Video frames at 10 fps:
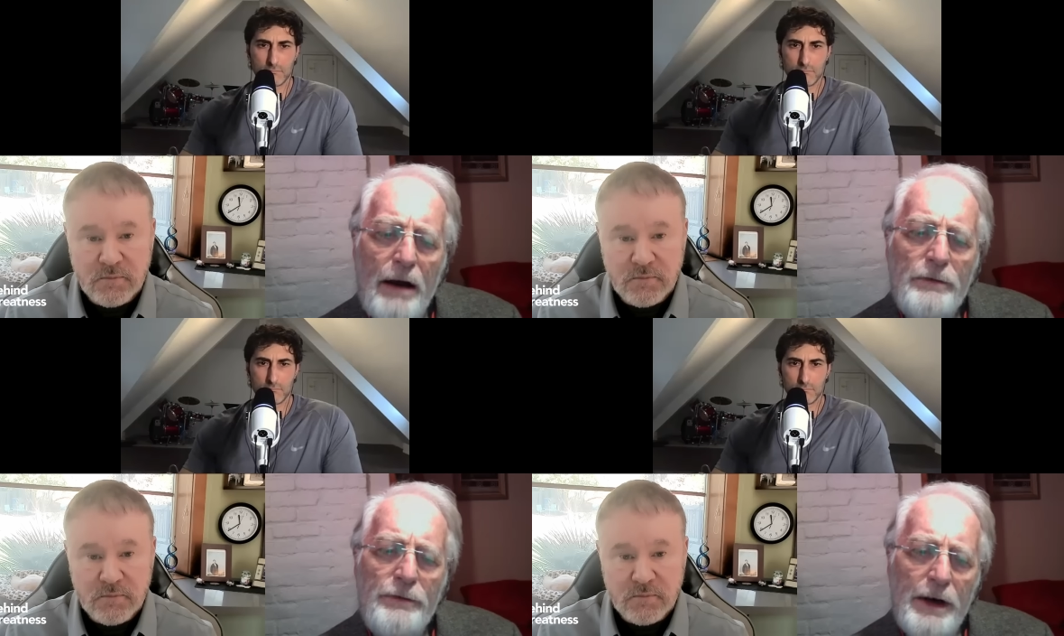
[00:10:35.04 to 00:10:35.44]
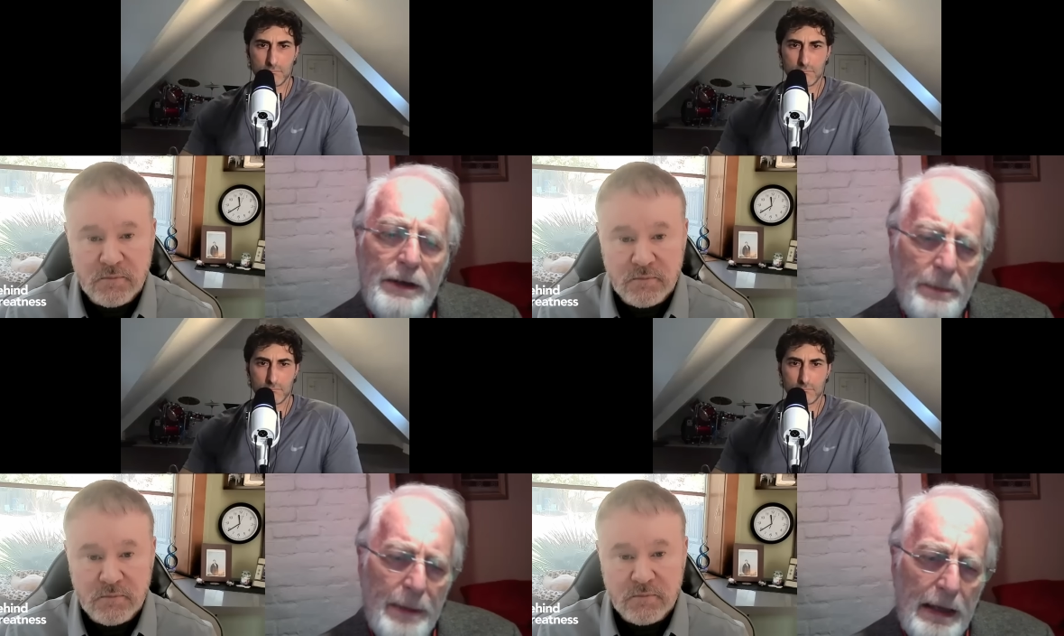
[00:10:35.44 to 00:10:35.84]
Speaker 1: in
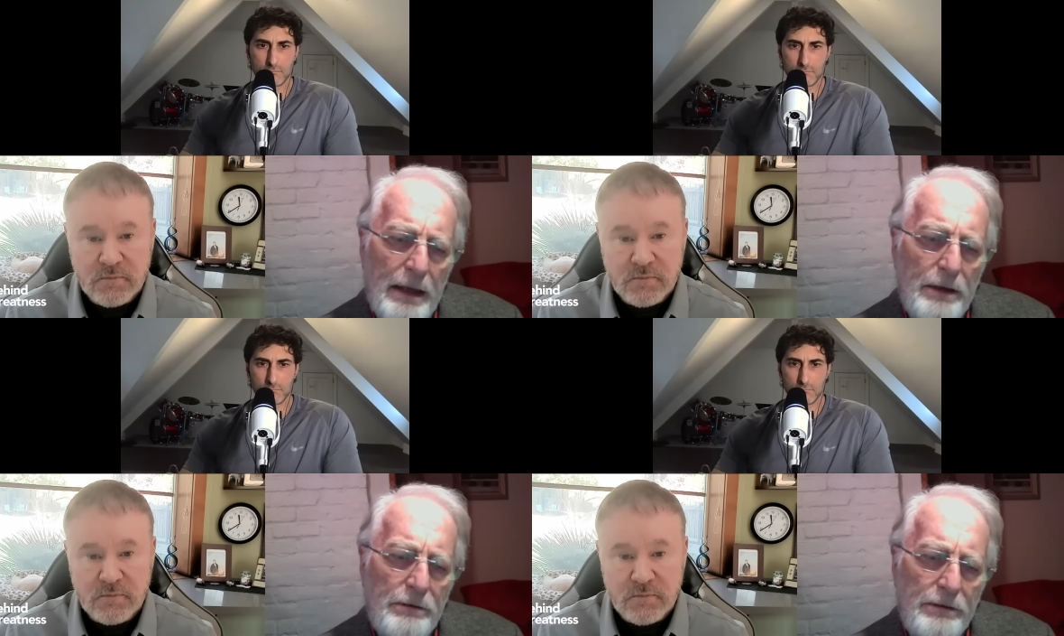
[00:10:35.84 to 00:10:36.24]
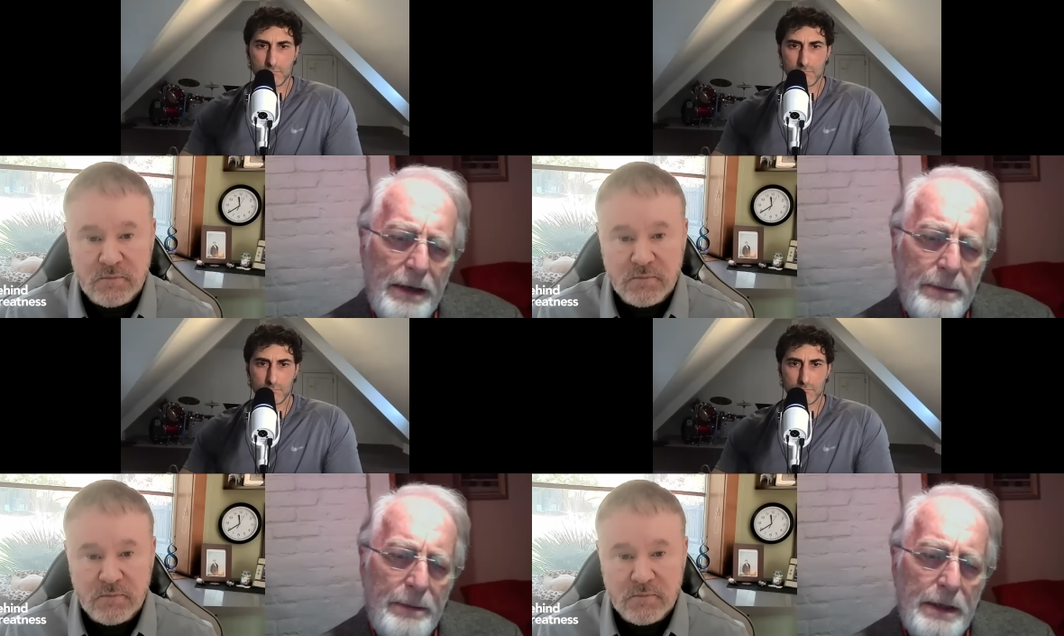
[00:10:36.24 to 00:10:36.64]
fundamental
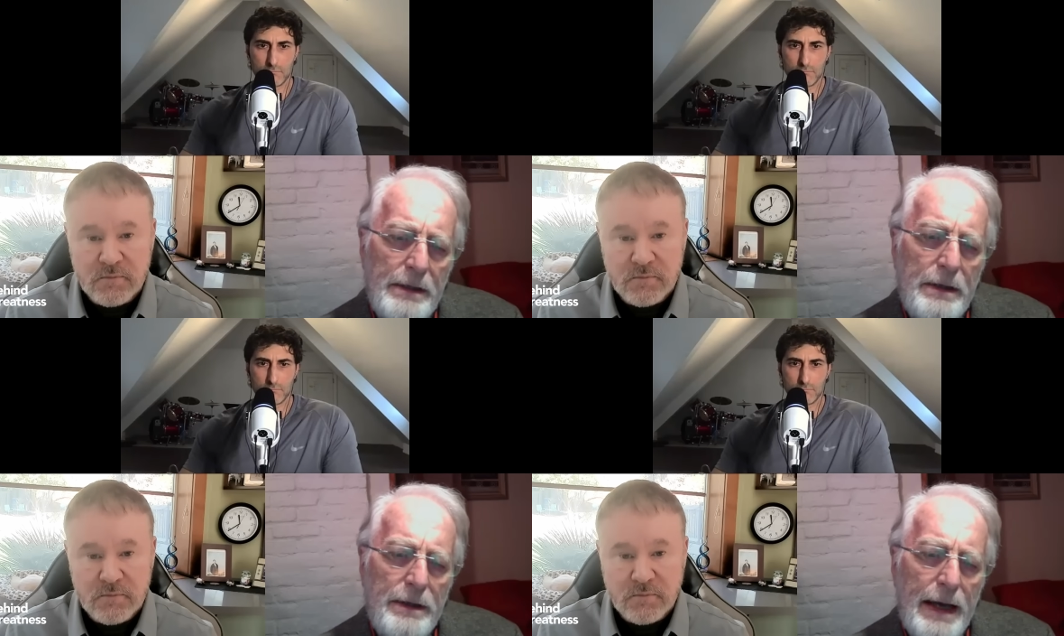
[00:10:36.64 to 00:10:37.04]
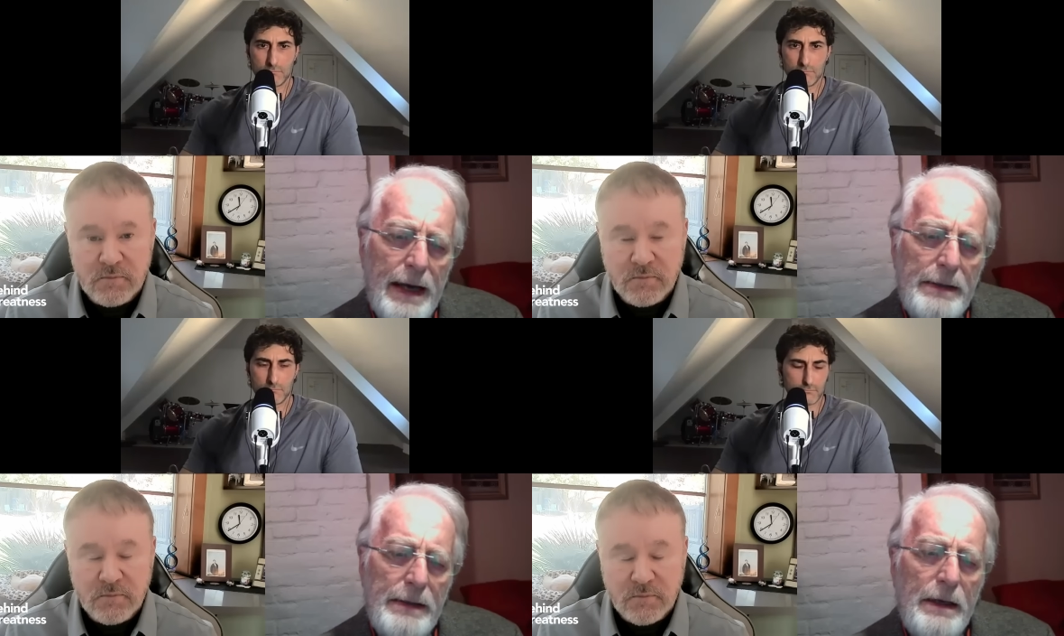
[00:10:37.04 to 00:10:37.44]
agreement
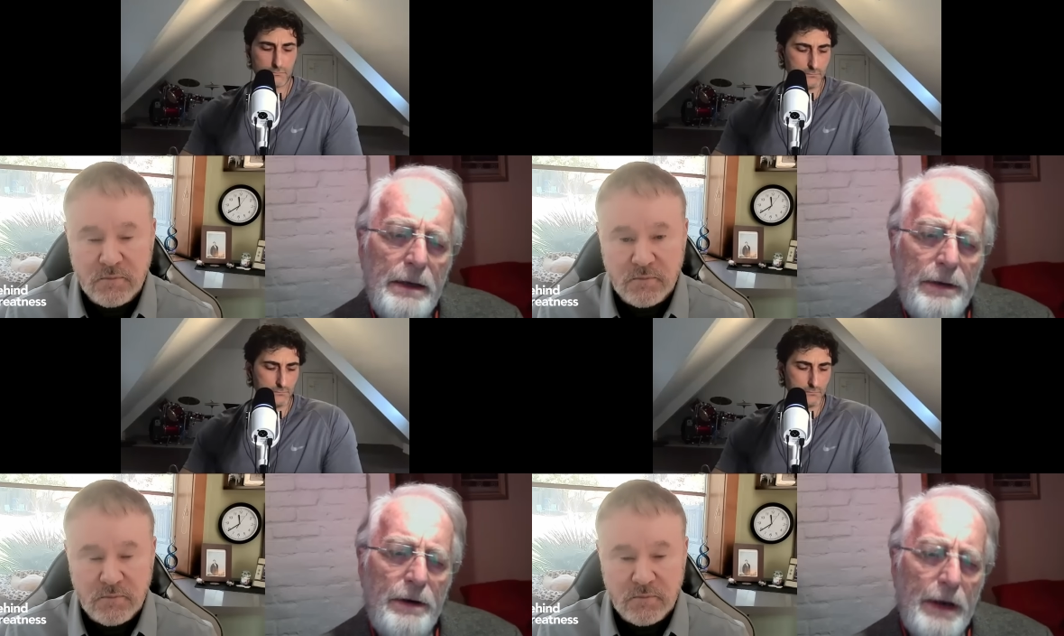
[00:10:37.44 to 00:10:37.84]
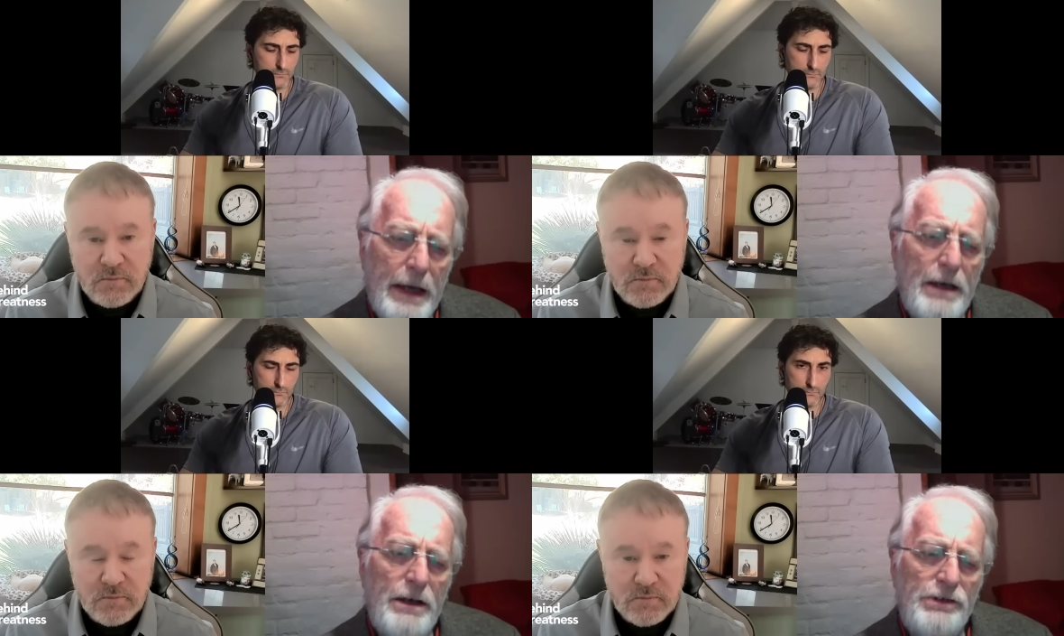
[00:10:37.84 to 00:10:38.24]
that there
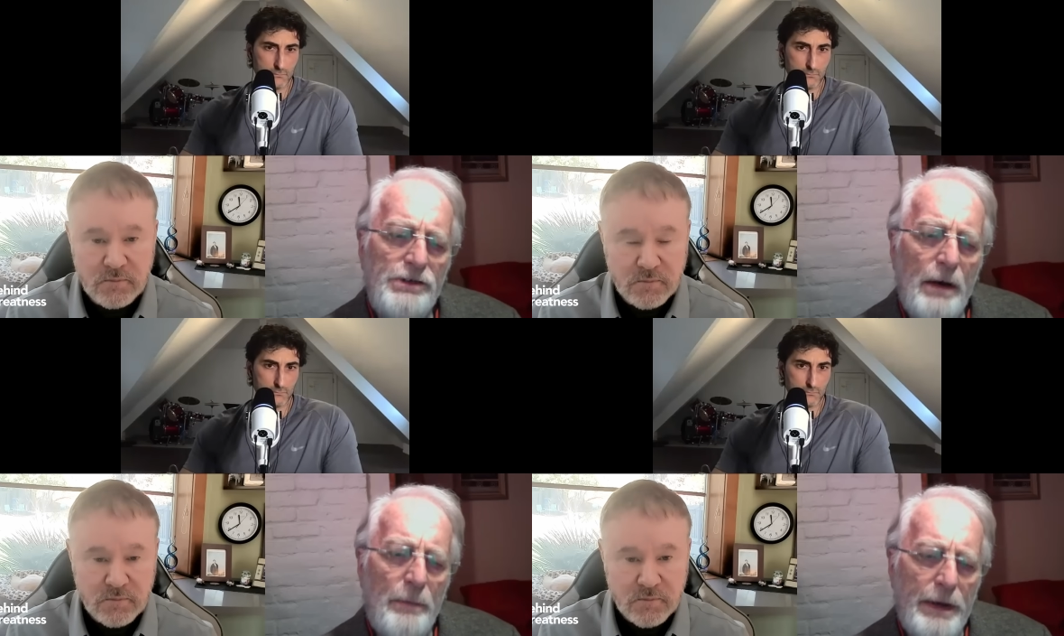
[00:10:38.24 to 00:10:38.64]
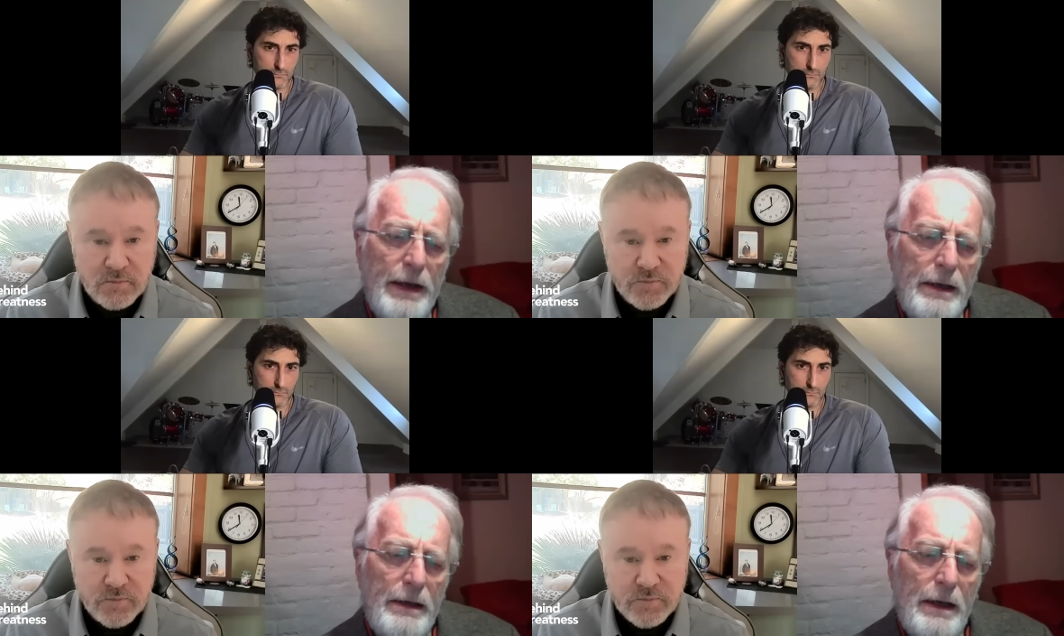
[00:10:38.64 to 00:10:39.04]
is
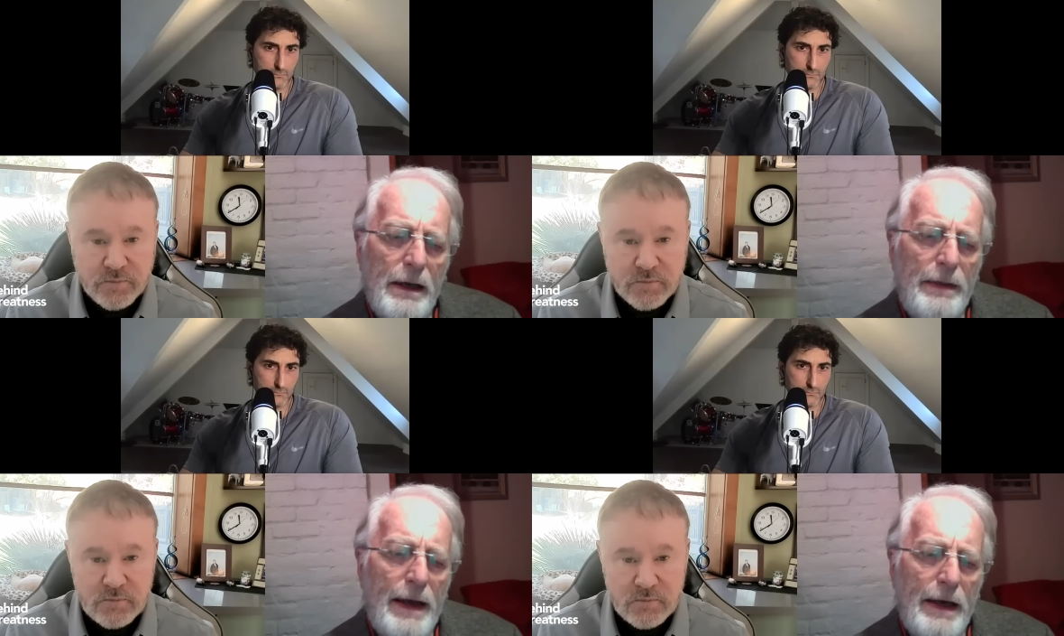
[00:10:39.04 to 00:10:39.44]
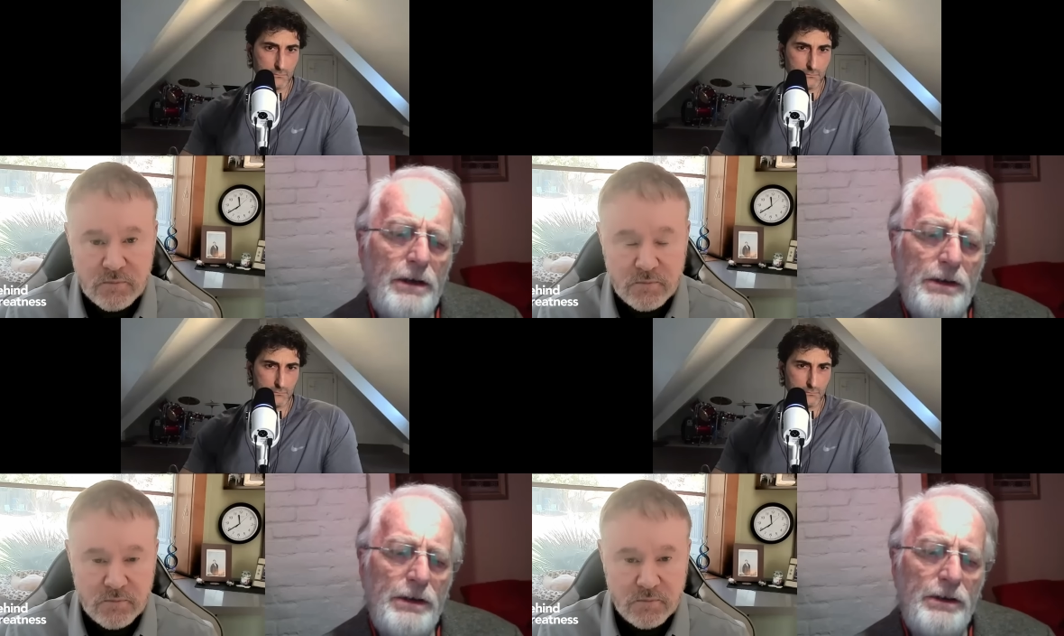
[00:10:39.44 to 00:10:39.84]
something that
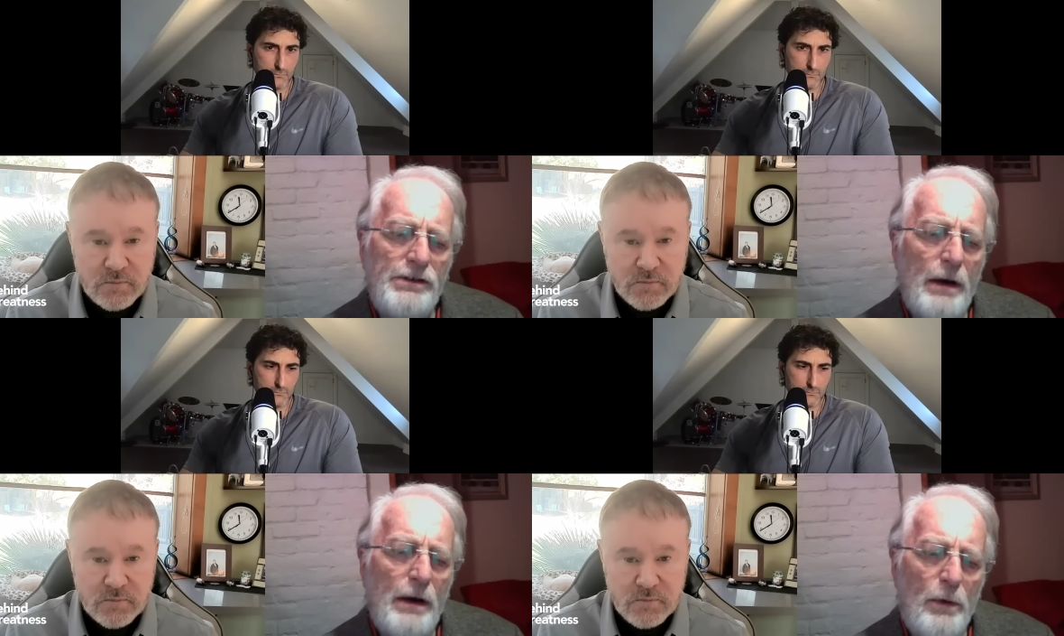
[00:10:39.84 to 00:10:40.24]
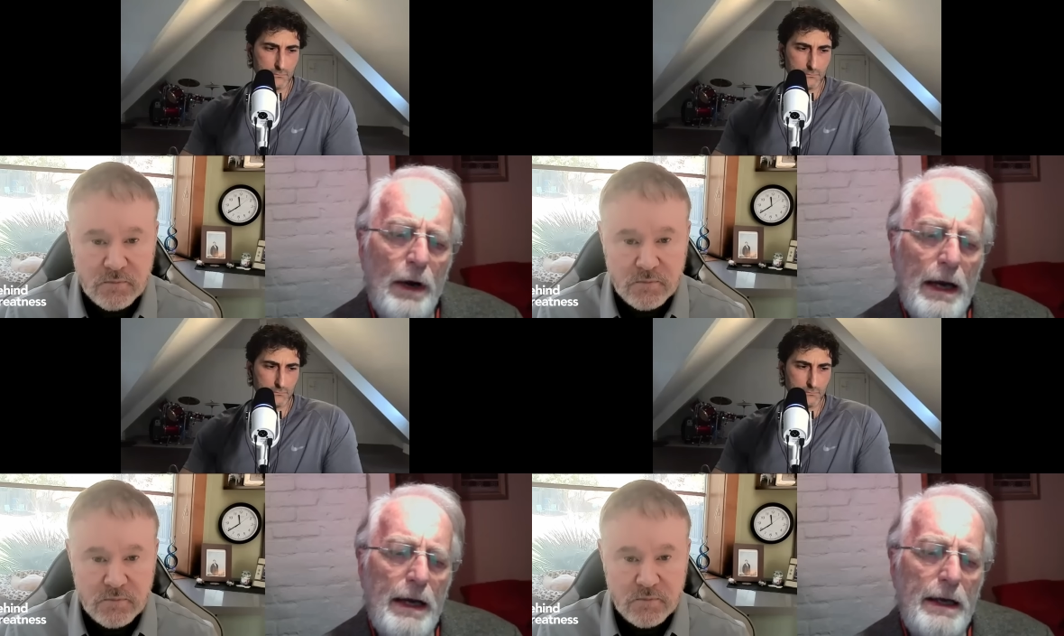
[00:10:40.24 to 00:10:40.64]
is in some
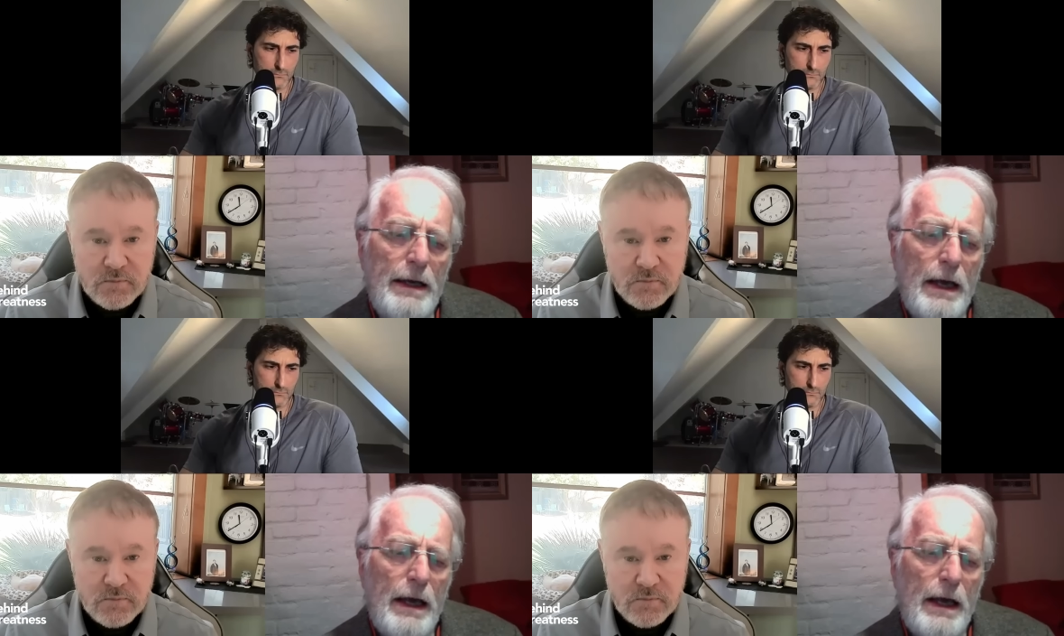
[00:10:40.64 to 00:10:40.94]
way